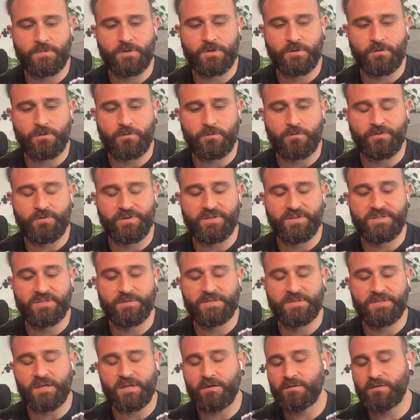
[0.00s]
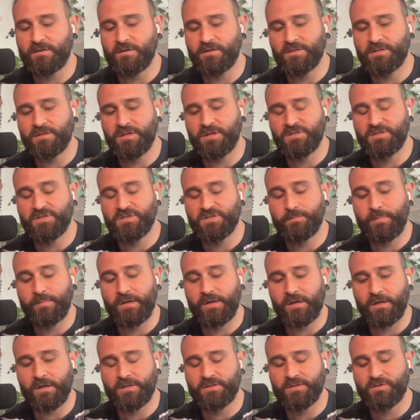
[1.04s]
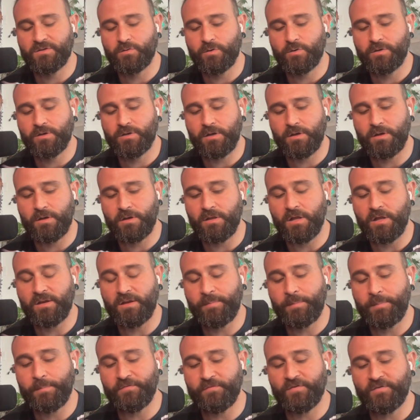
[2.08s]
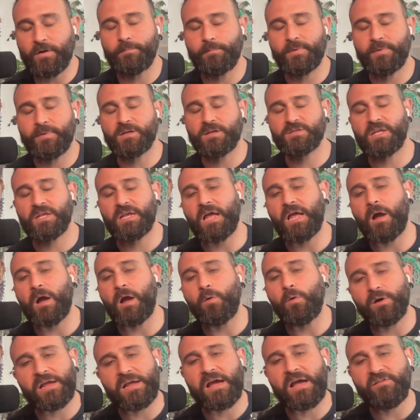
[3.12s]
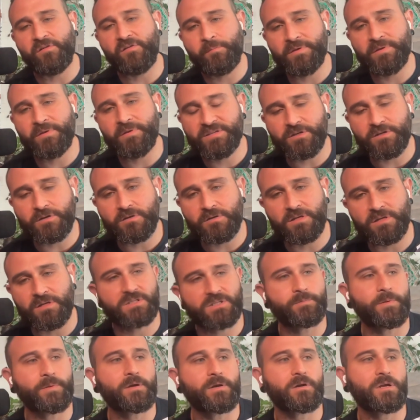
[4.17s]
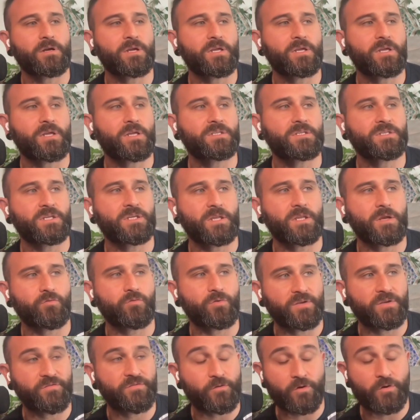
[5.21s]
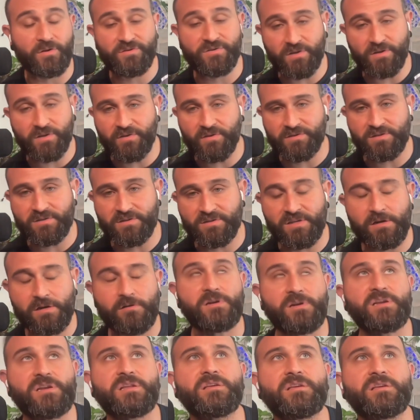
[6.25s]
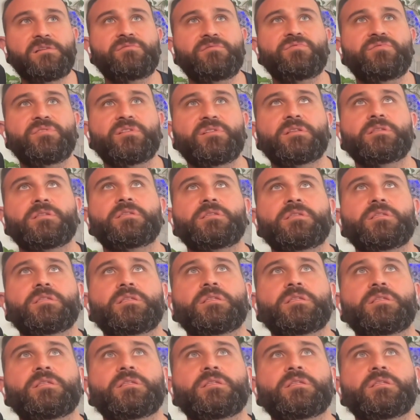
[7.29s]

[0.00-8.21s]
you know holding space out in, in jamaica and so on a lot of people have come because like i want to have a mystical experience and they can really focus on this narrative and